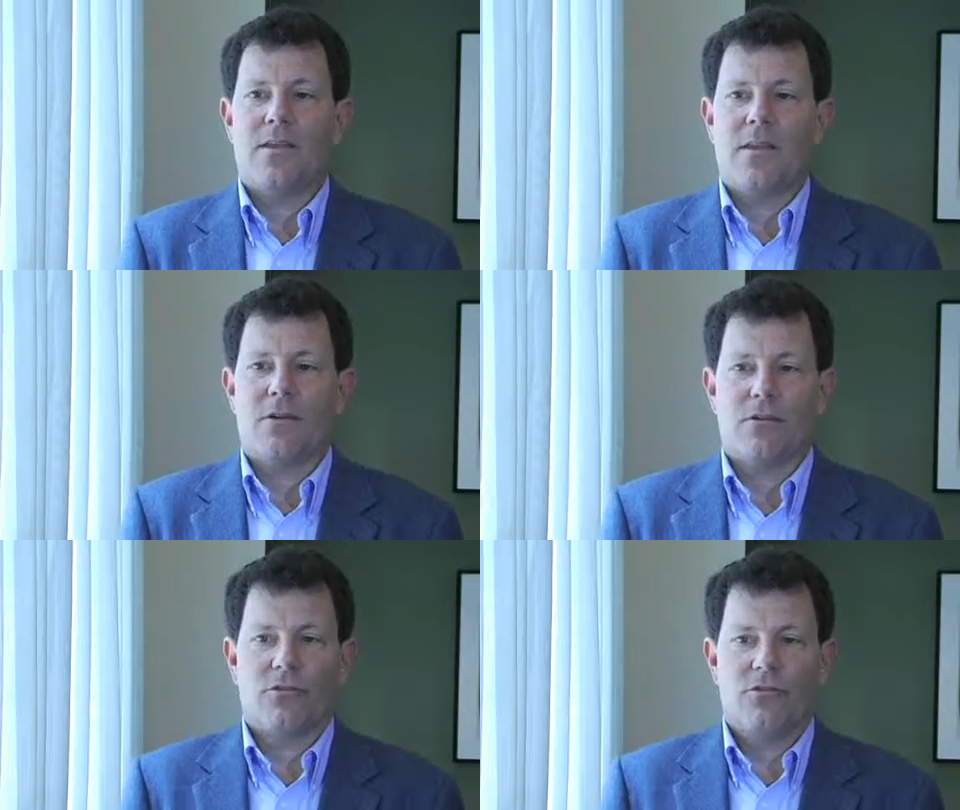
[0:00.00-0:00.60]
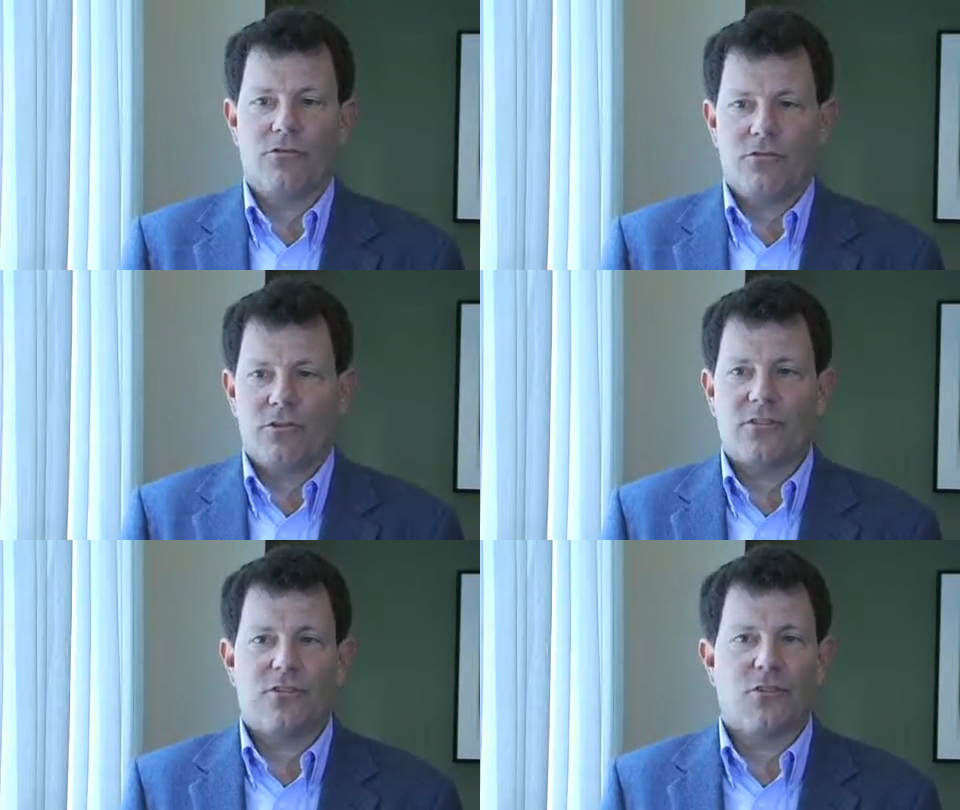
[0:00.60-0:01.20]

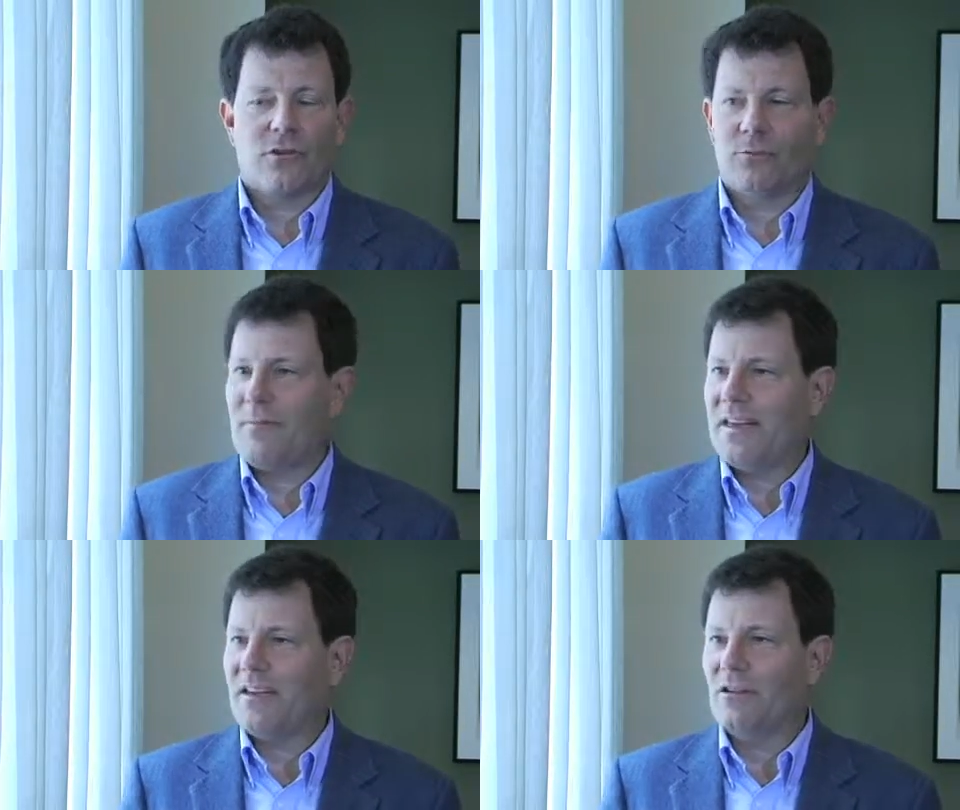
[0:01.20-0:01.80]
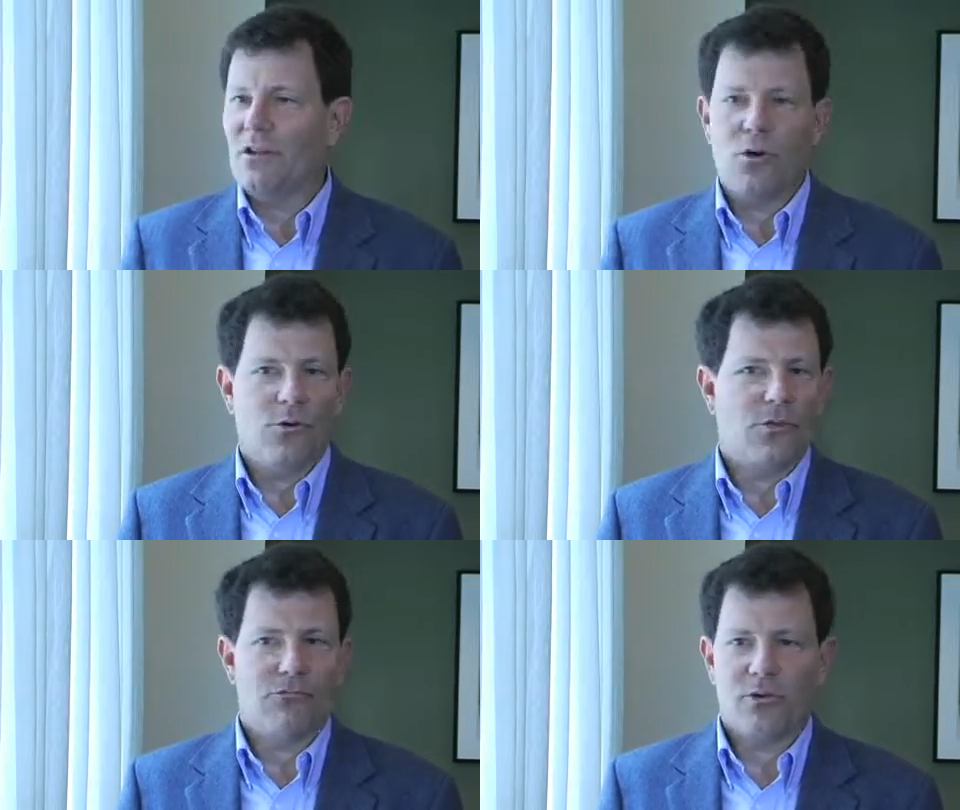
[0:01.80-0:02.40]
or making a
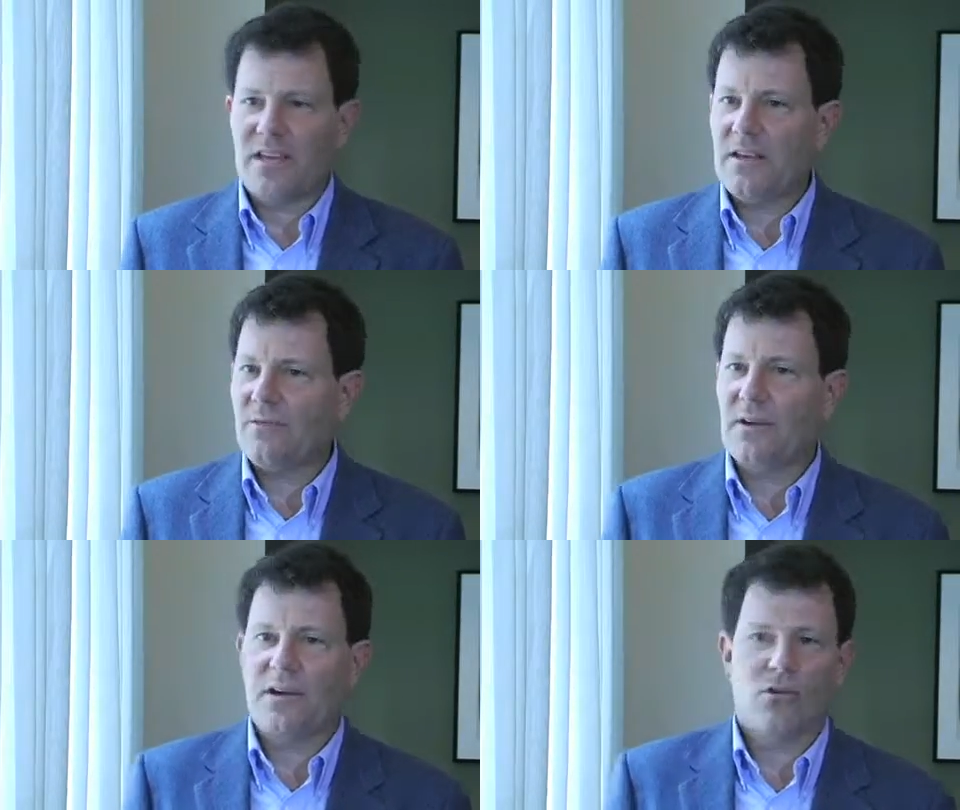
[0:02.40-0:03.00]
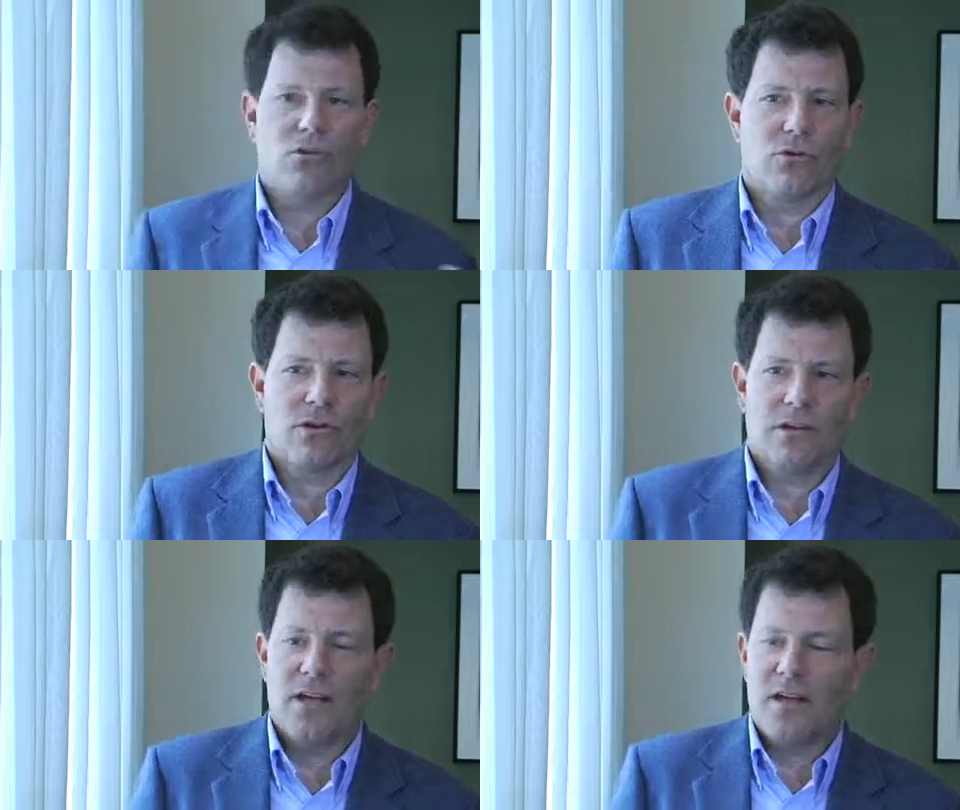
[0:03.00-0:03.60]
loan through Kiva
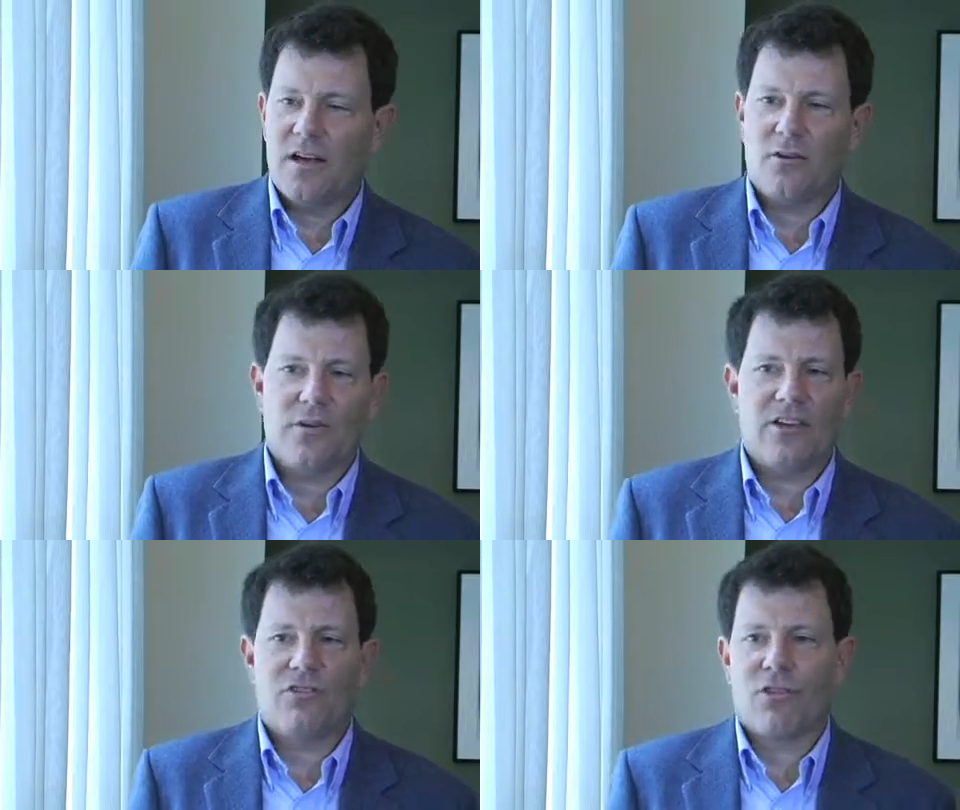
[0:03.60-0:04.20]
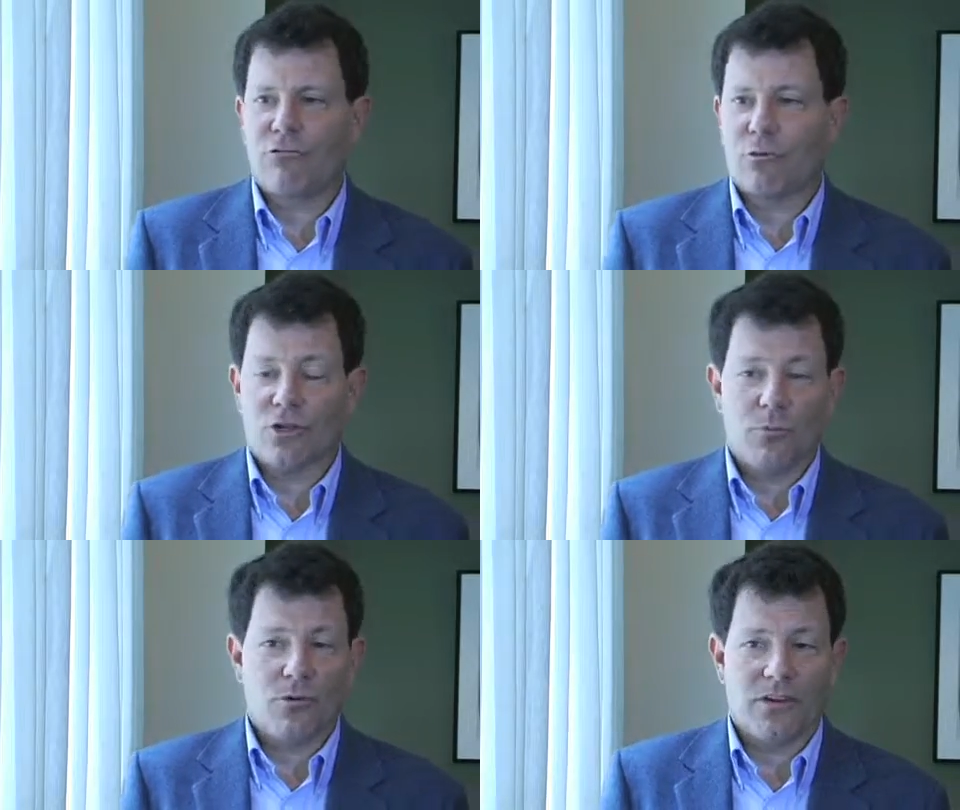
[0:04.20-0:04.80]
or a donation through
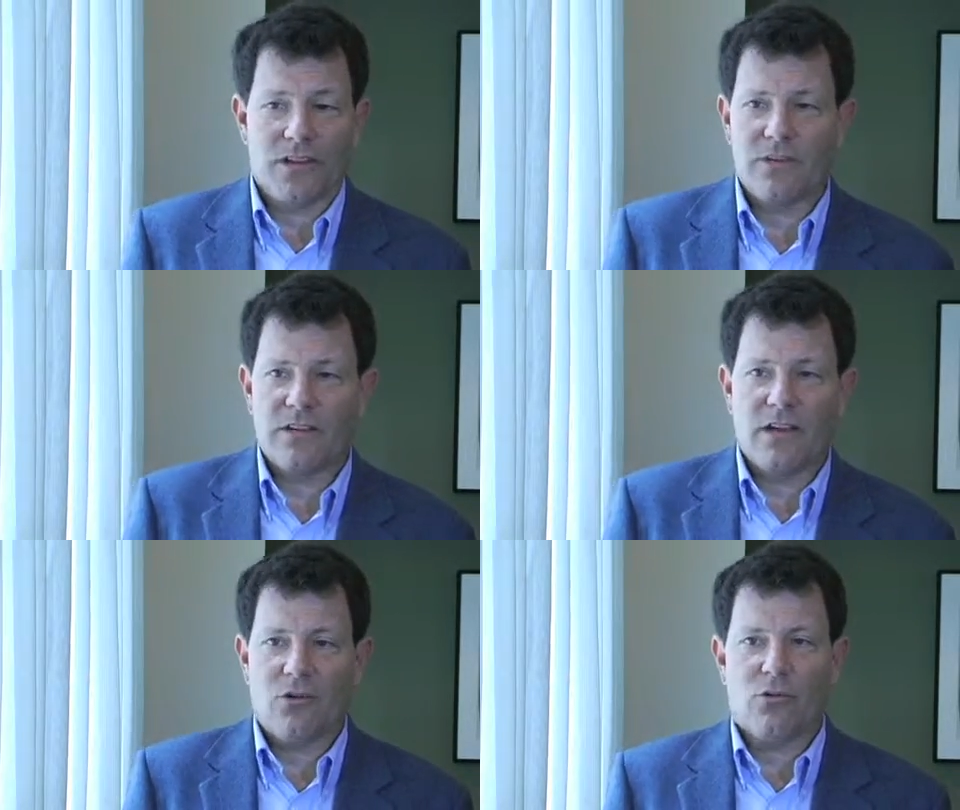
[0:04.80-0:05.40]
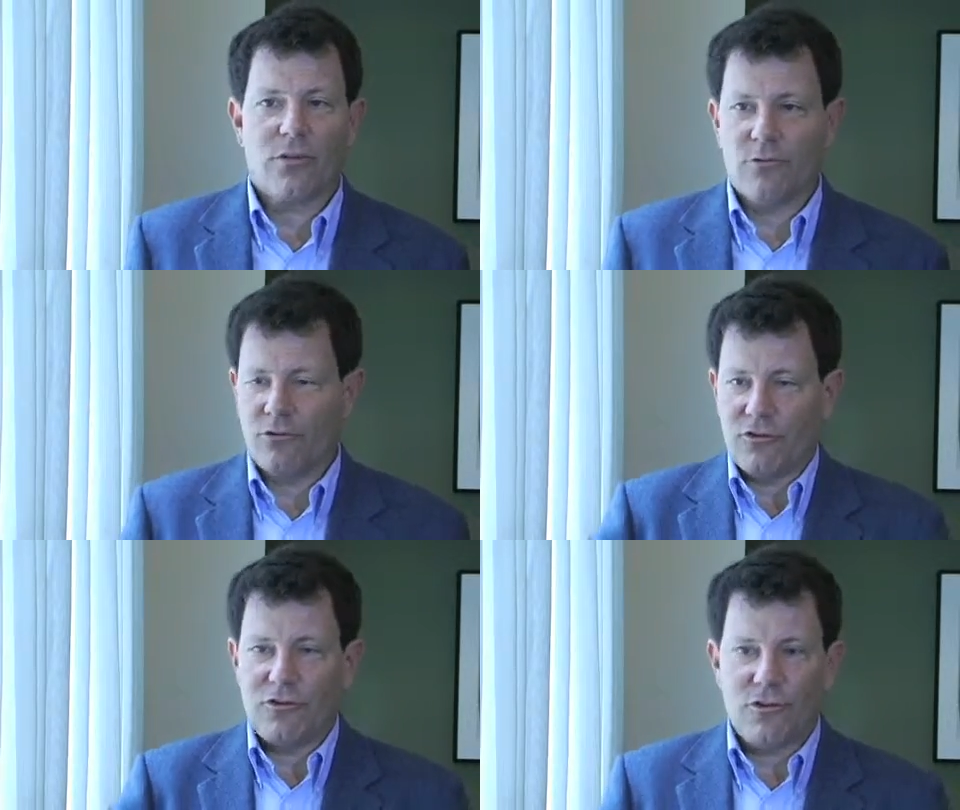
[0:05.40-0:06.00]
globalgiving.org, there's
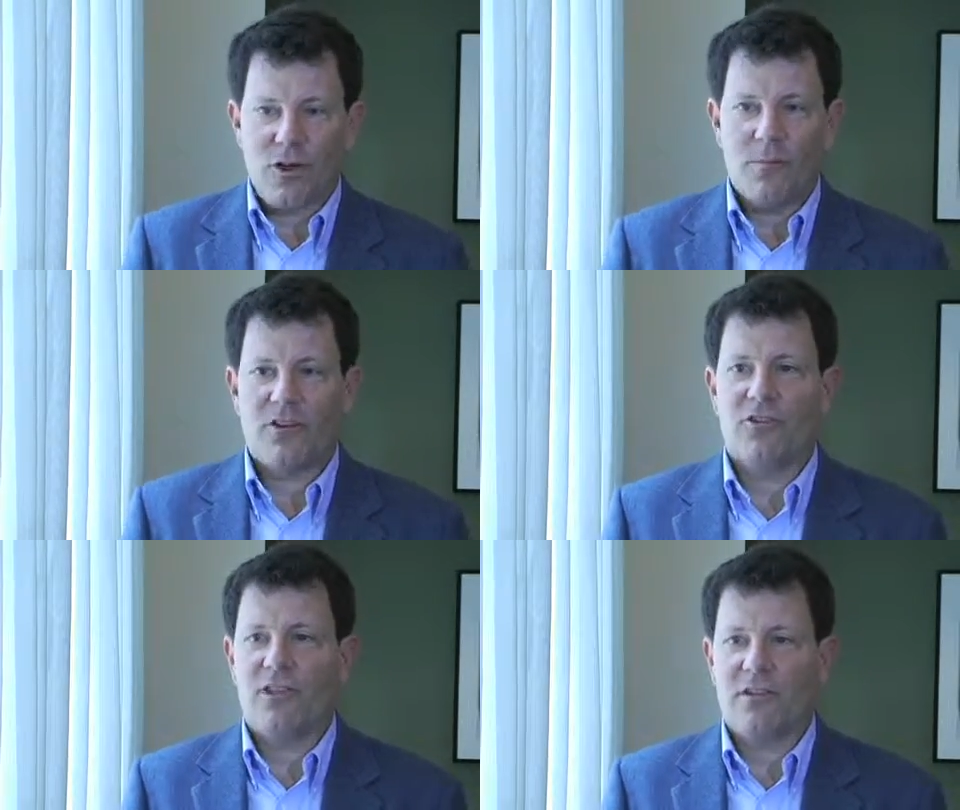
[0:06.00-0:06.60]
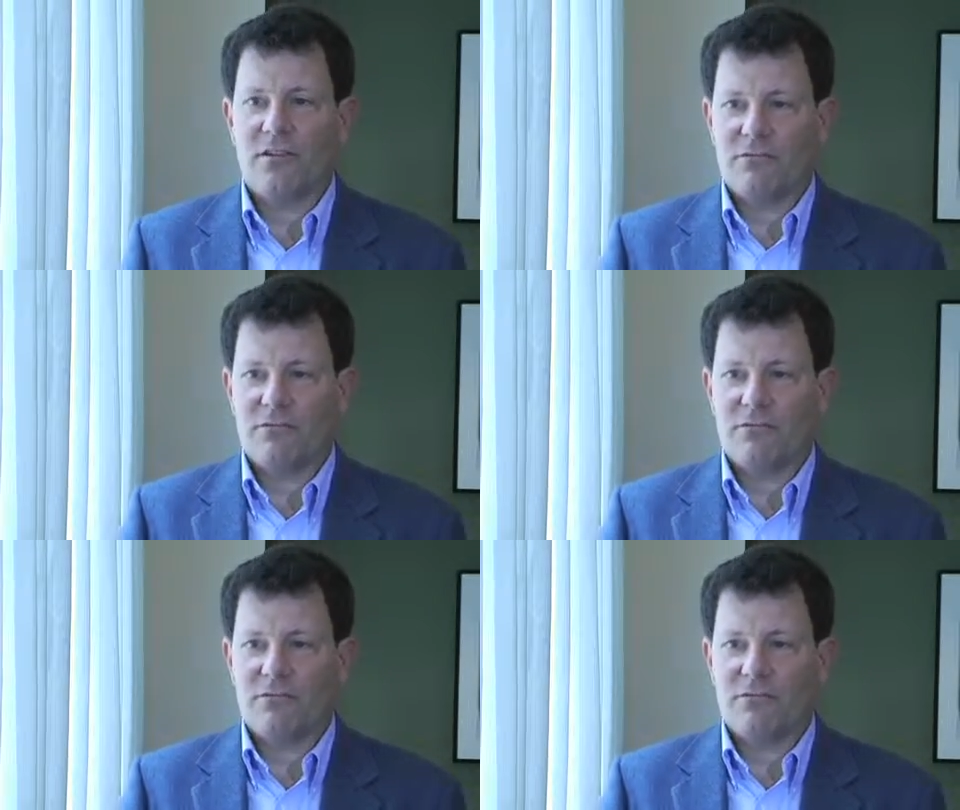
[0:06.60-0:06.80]
just so much that